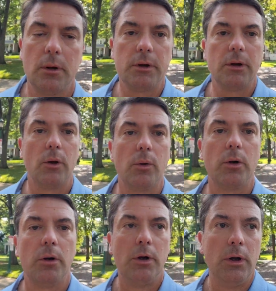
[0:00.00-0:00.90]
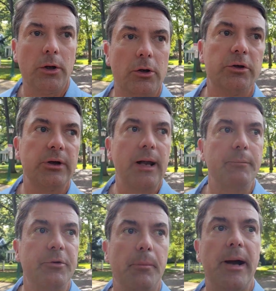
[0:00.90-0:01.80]
you know, good
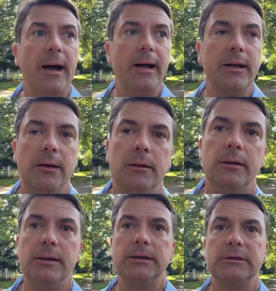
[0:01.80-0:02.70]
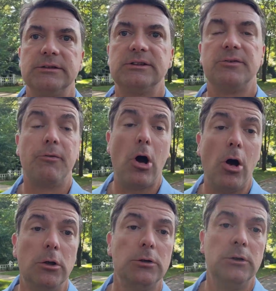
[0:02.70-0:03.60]
time to buy is
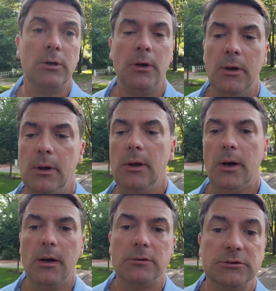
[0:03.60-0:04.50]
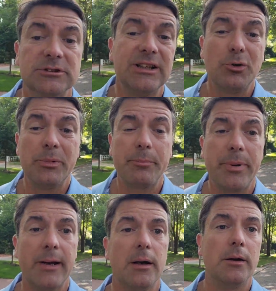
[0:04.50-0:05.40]
fall. A little bit
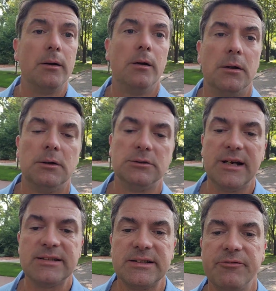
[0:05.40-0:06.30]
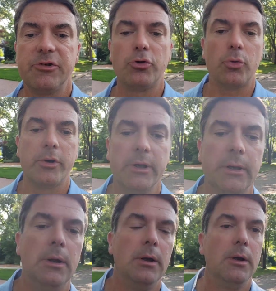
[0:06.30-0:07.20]
better, less inventory,
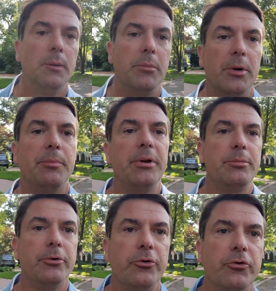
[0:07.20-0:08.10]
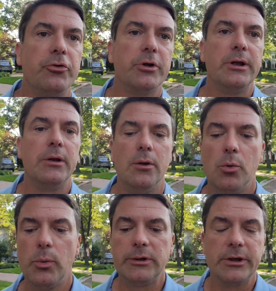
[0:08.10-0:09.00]
but people usually
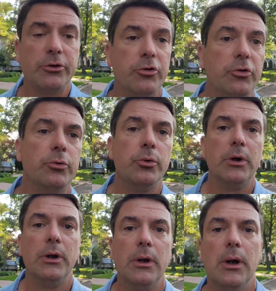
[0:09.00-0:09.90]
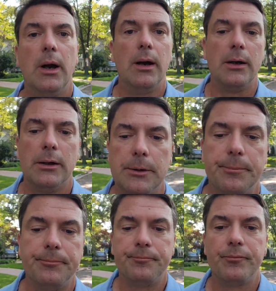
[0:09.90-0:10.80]
willing to,
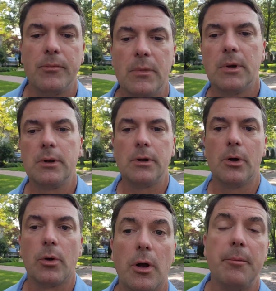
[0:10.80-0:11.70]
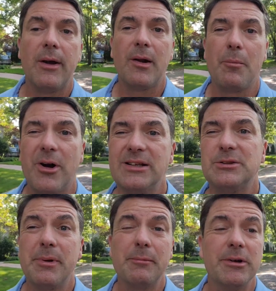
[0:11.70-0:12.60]
um, you know, come down on
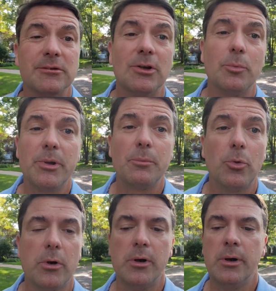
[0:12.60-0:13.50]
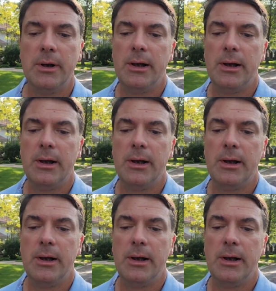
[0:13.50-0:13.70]
price maybe a little bit more.